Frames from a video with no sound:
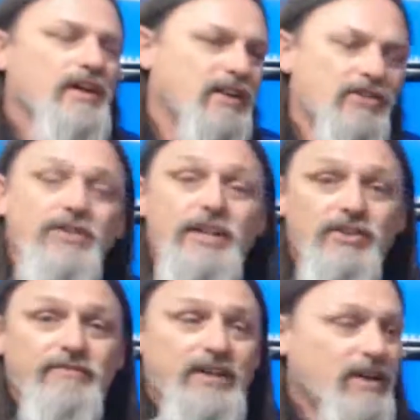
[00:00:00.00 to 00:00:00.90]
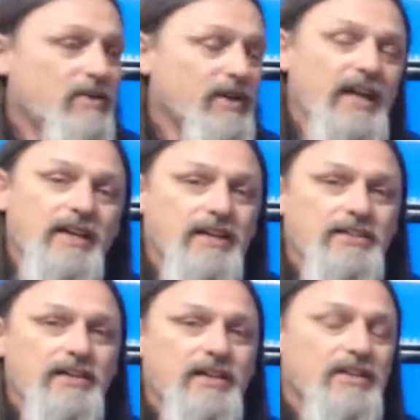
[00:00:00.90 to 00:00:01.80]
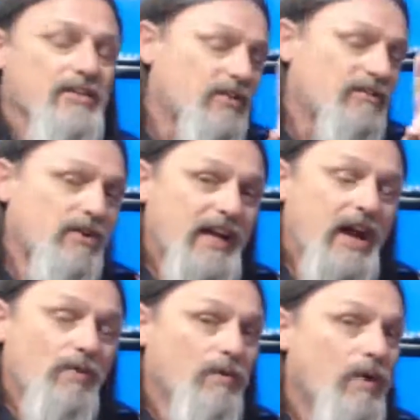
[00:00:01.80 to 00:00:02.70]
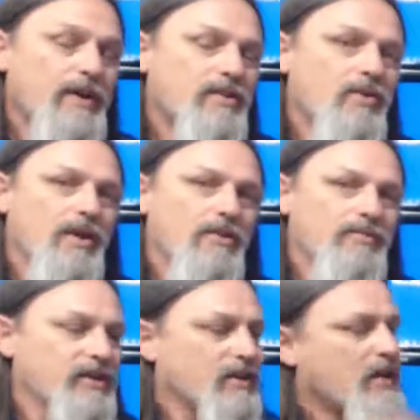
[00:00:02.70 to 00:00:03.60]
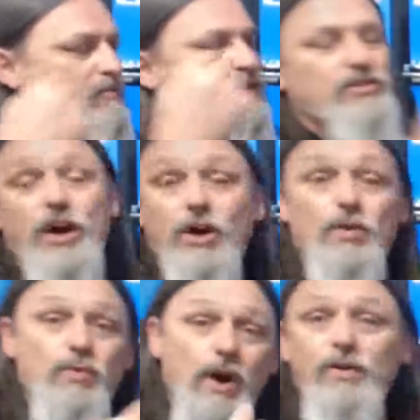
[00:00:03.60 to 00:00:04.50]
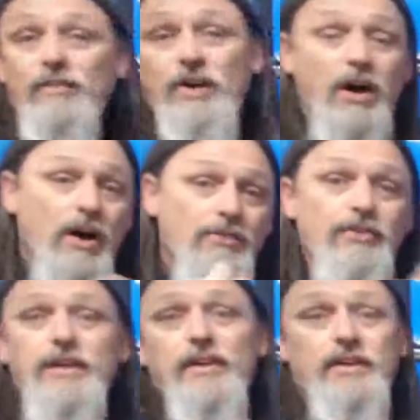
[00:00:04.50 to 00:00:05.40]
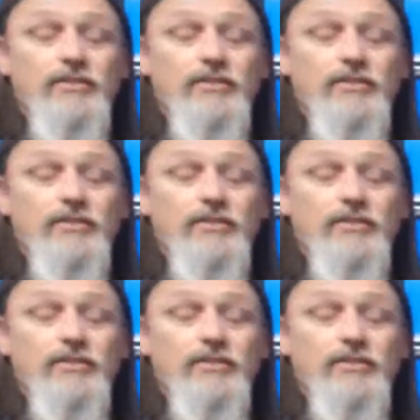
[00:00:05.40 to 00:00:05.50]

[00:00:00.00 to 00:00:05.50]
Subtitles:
and you did your video in English, so you've only got one door open, but there's a whole row of 100